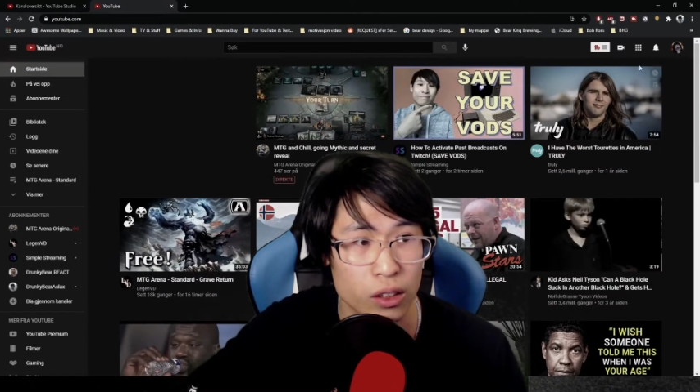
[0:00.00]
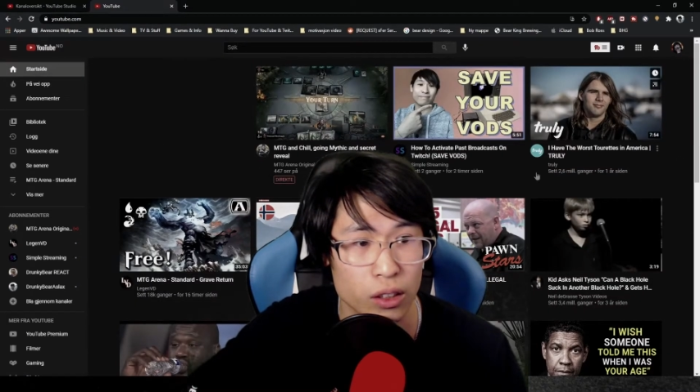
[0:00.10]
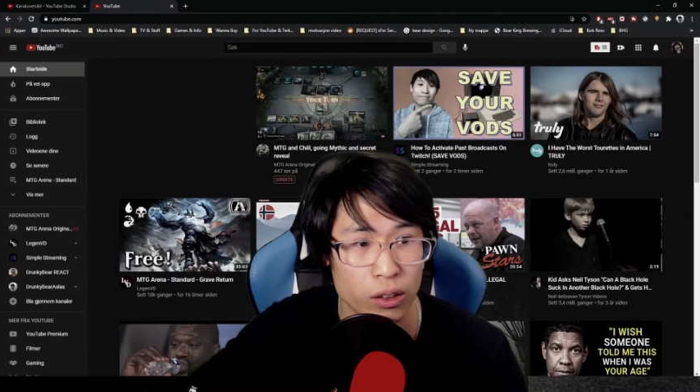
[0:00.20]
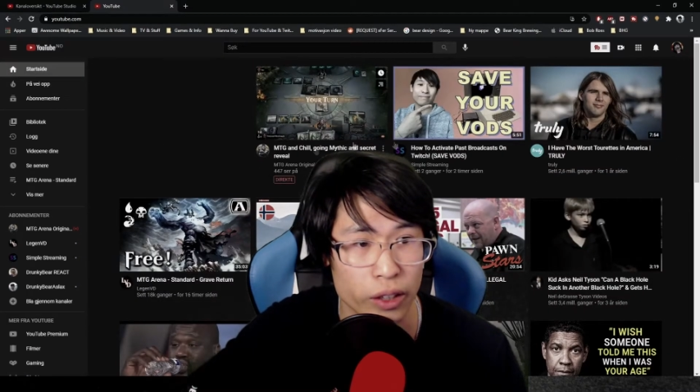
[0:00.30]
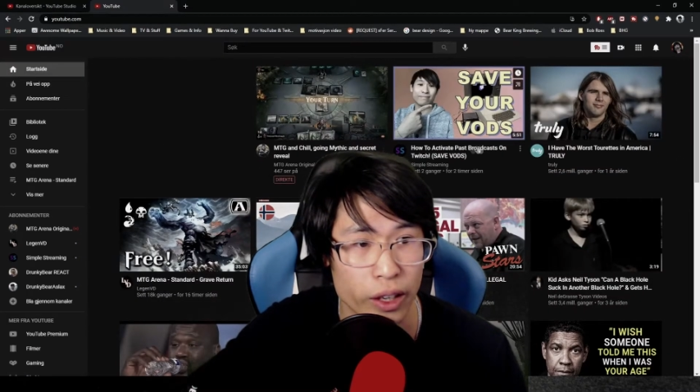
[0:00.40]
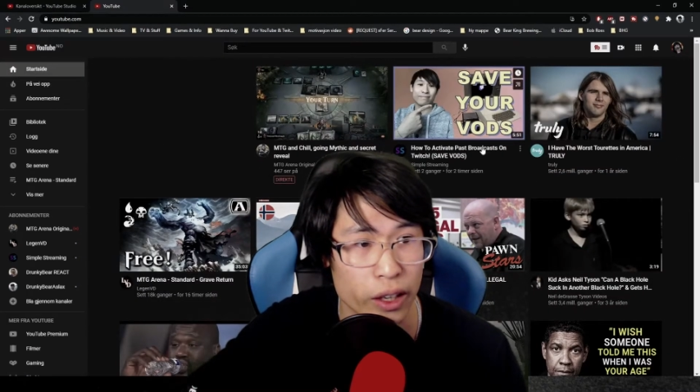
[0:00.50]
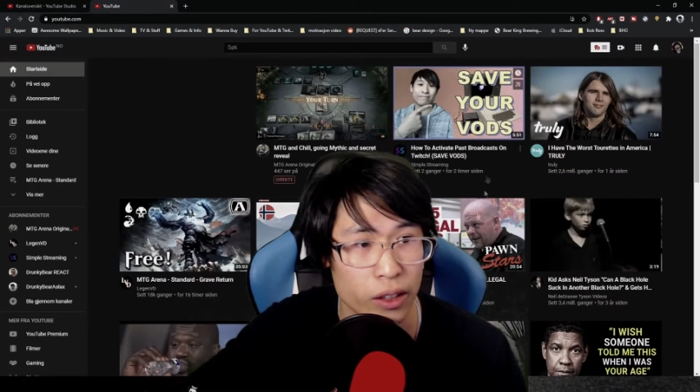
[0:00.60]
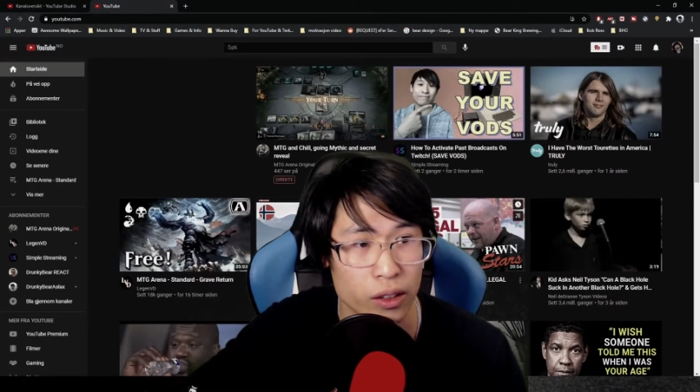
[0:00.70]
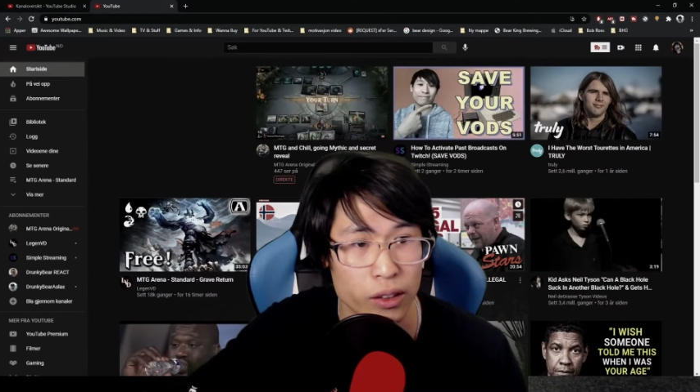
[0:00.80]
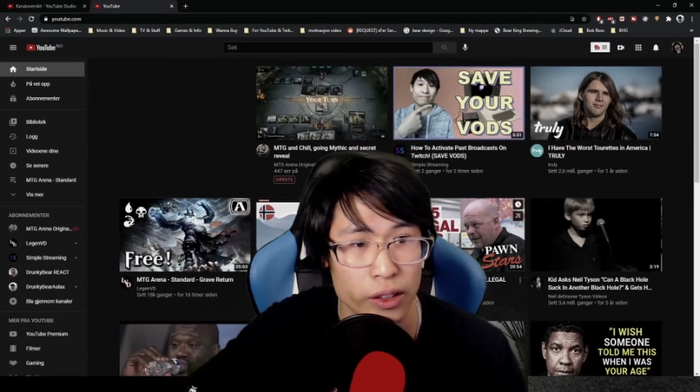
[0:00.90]

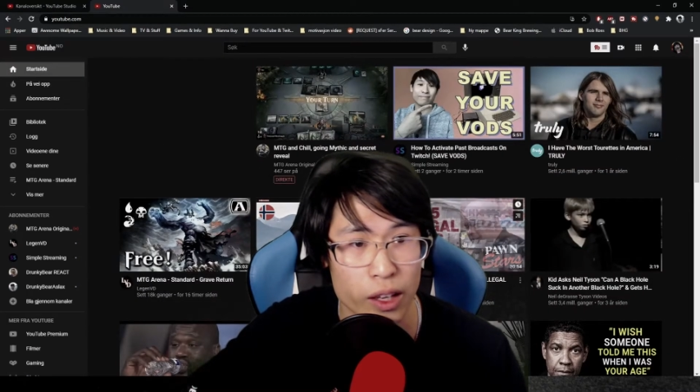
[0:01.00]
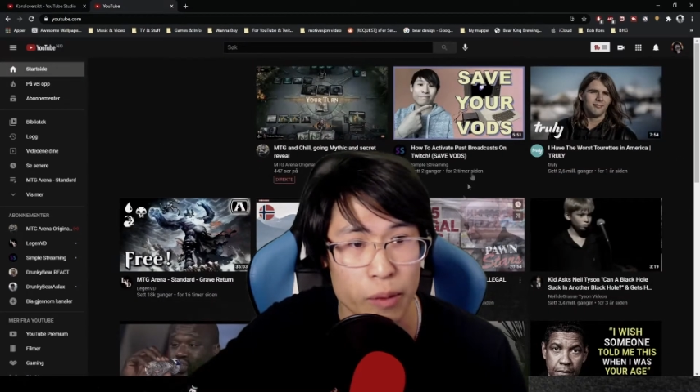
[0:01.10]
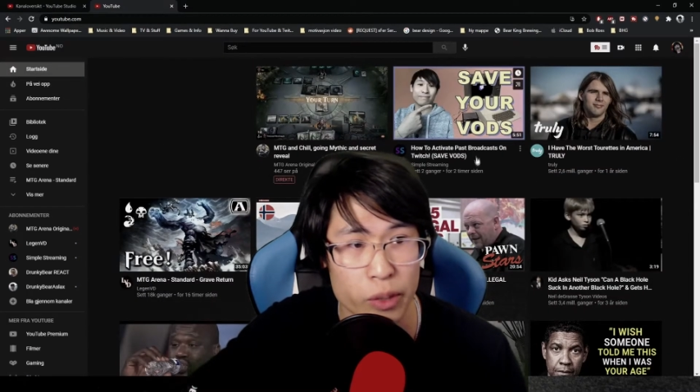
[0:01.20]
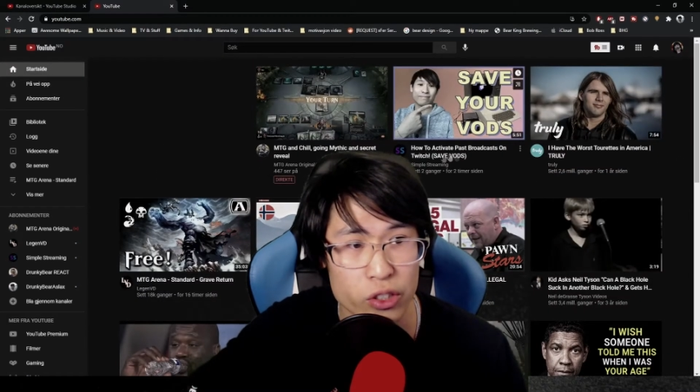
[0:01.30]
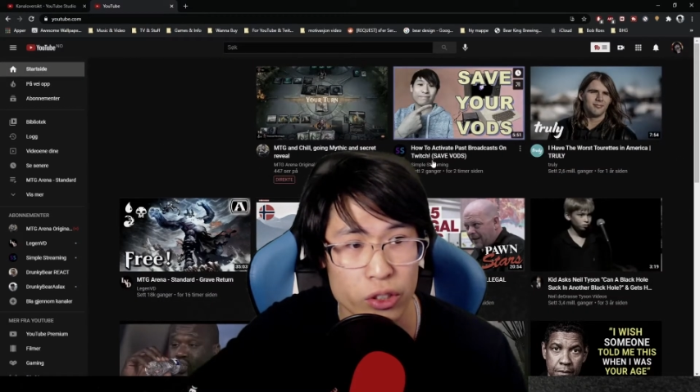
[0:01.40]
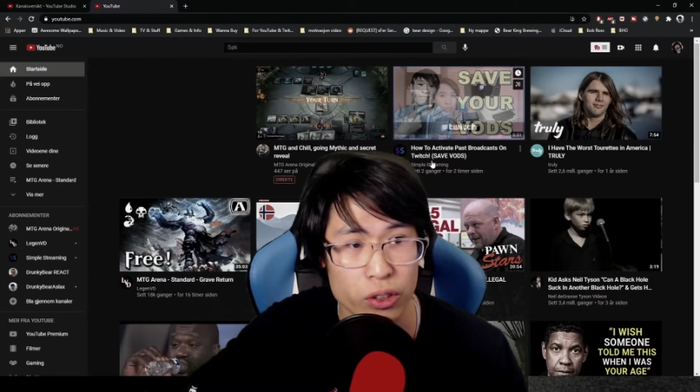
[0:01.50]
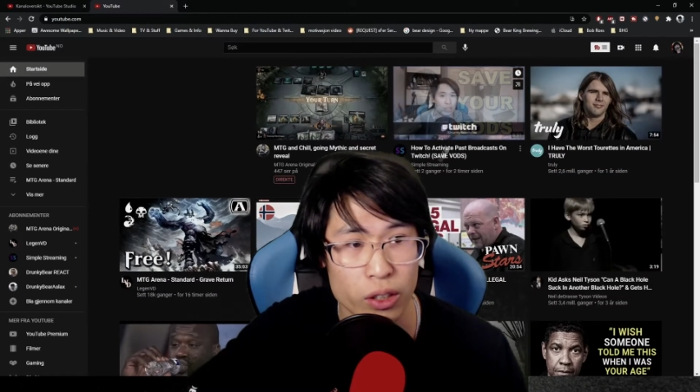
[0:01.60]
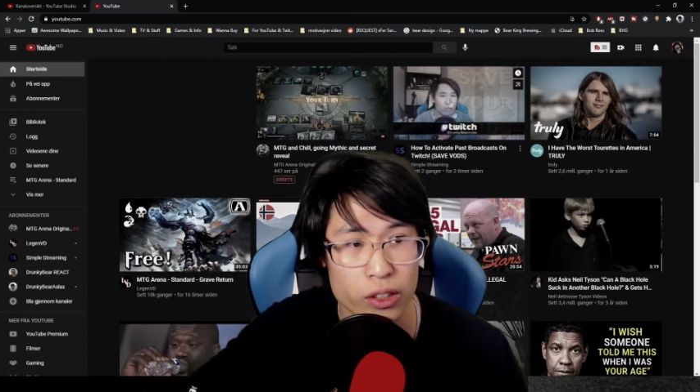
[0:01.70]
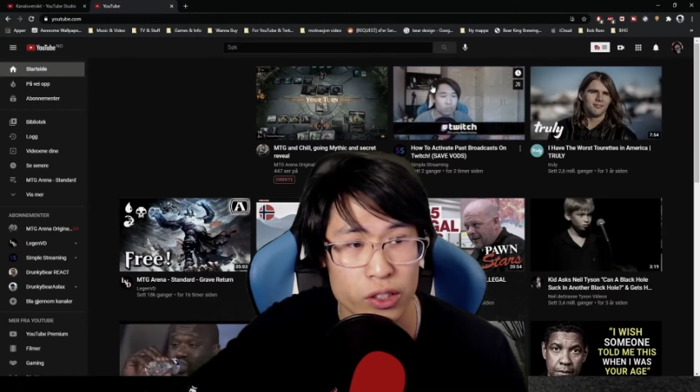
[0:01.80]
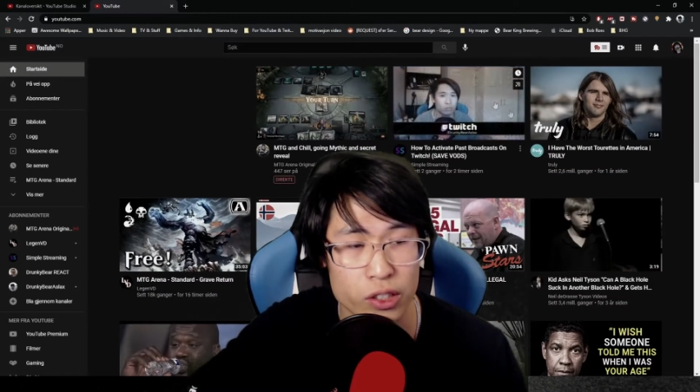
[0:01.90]
okay, yeah, make sure
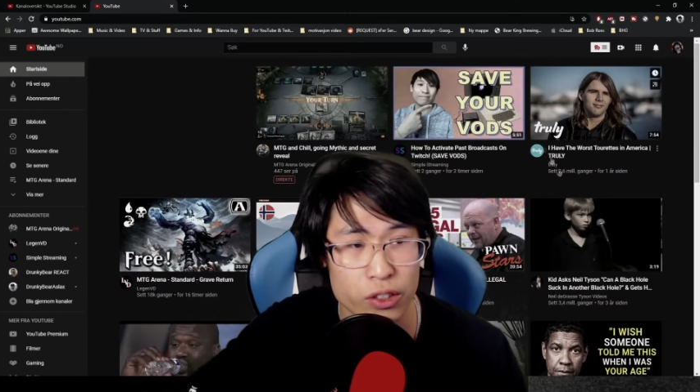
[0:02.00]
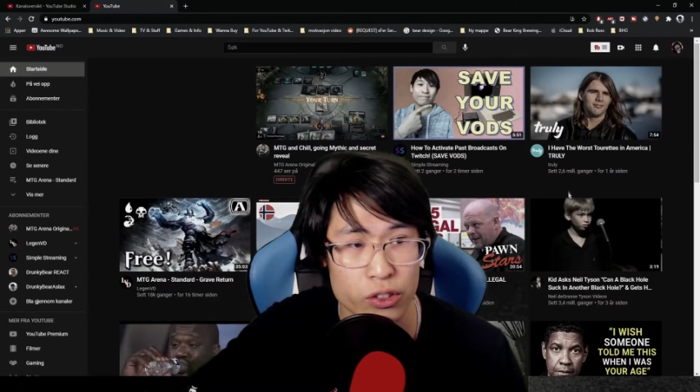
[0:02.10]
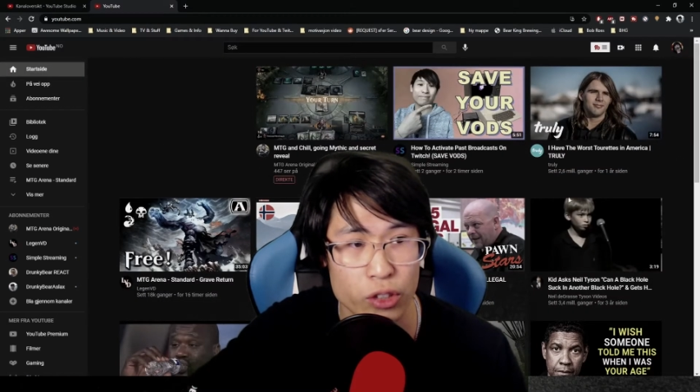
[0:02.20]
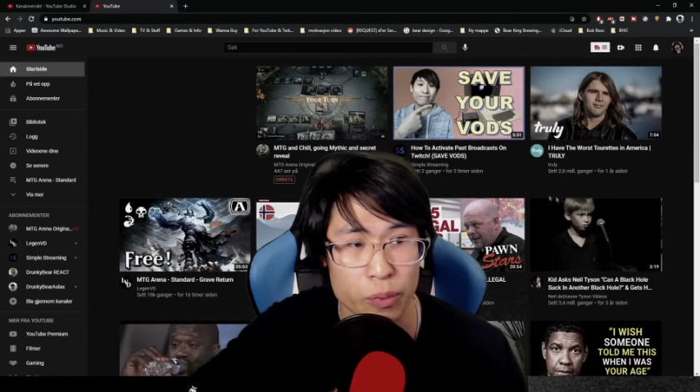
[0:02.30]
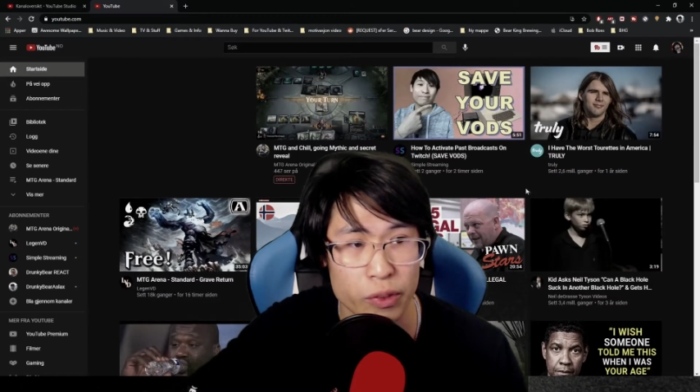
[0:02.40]
I just dropped a